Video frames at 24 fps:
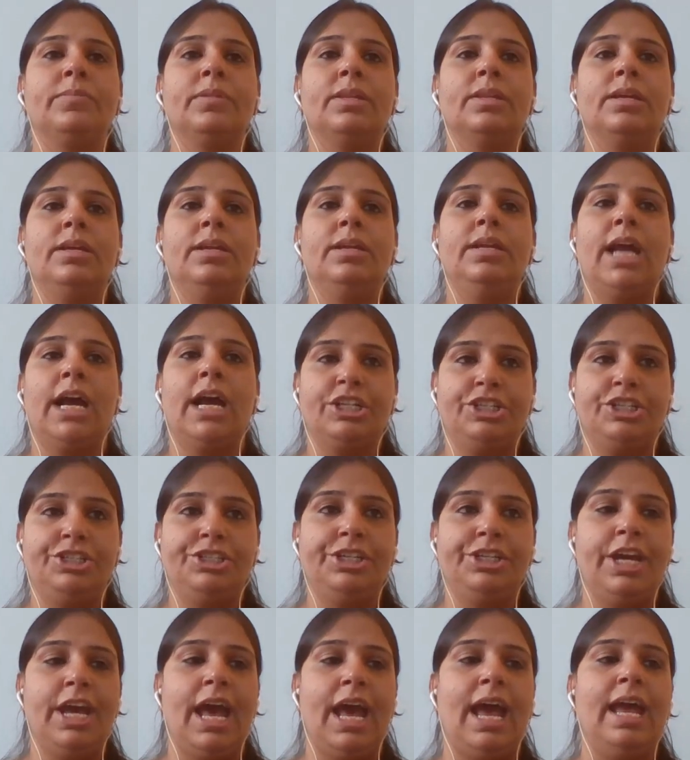Lakshya,
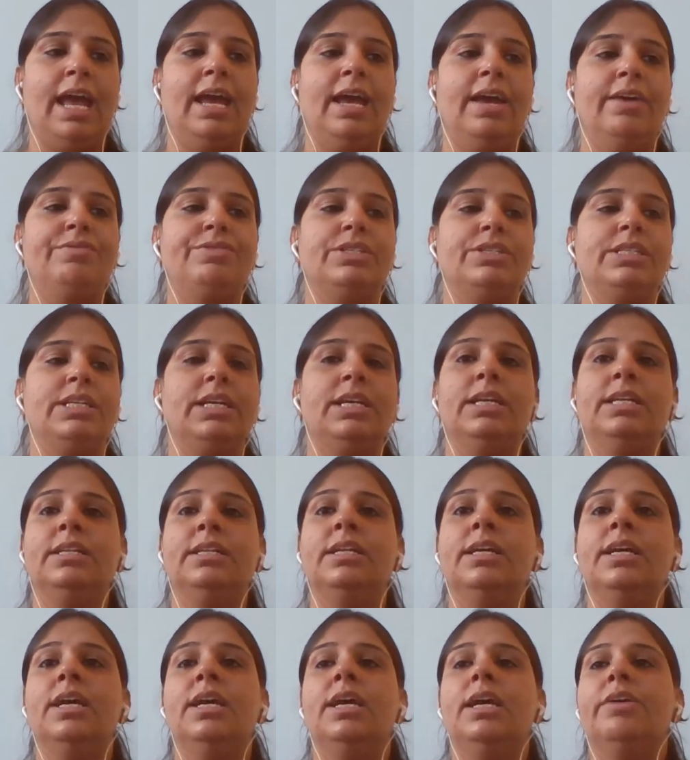I have seen
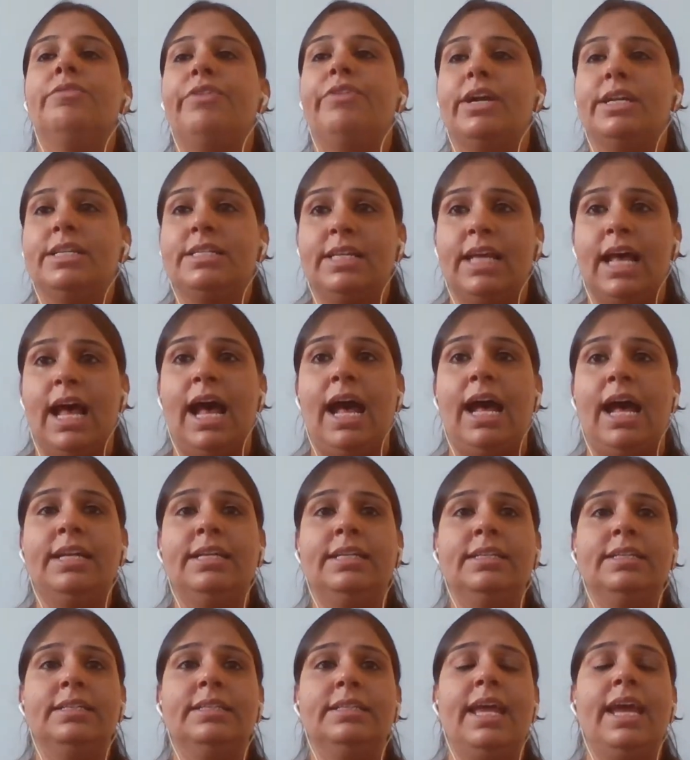Farzan,
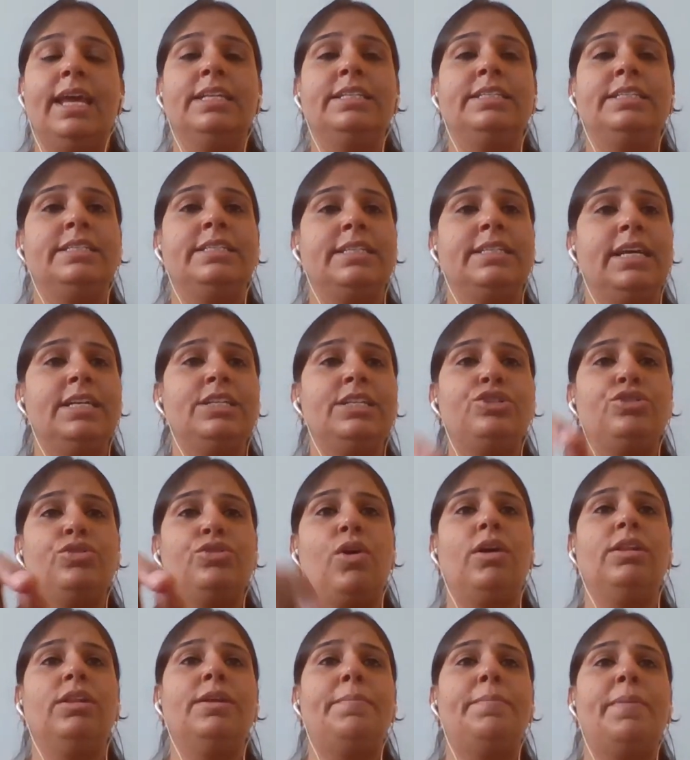they just draw
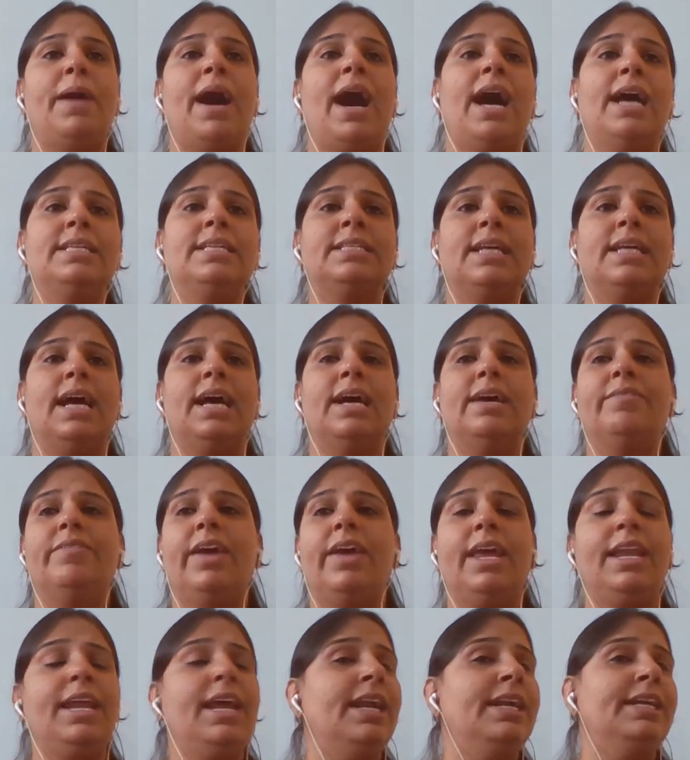the bars
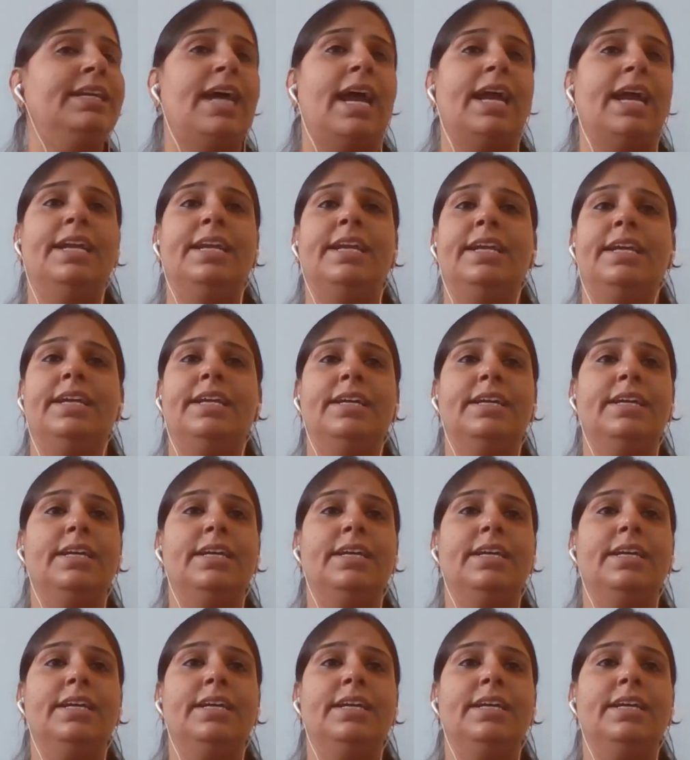very untidy.